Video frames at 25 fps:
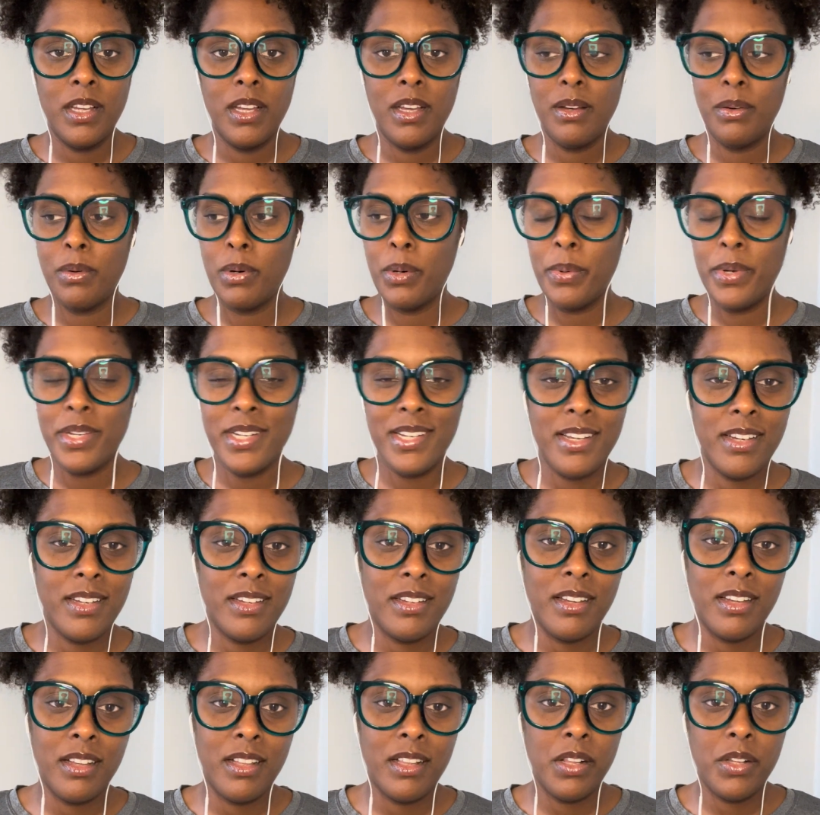What would
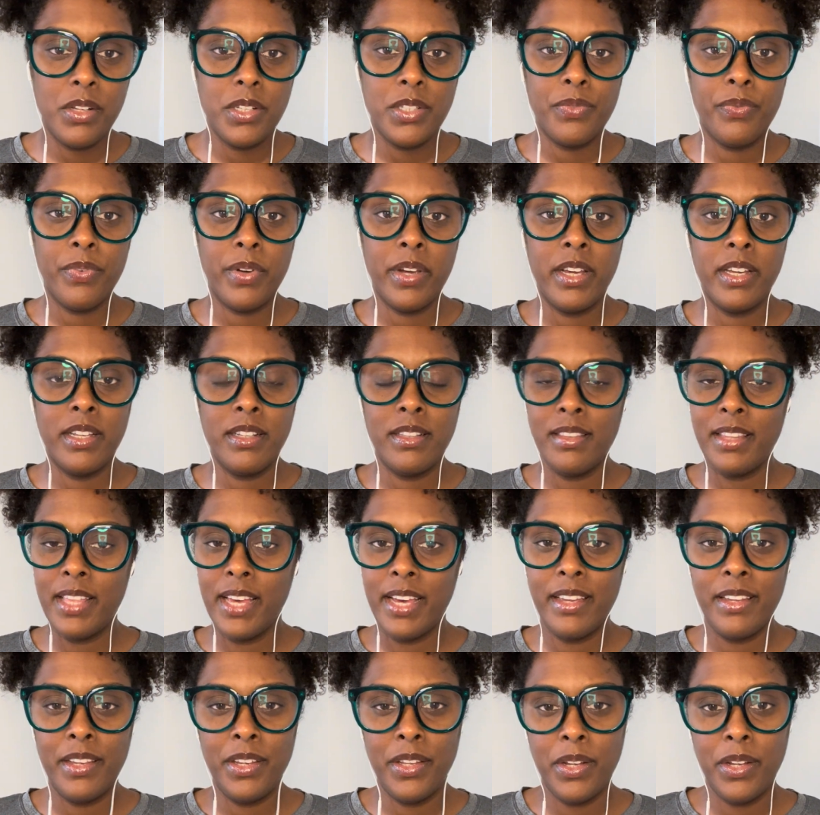a close friend that,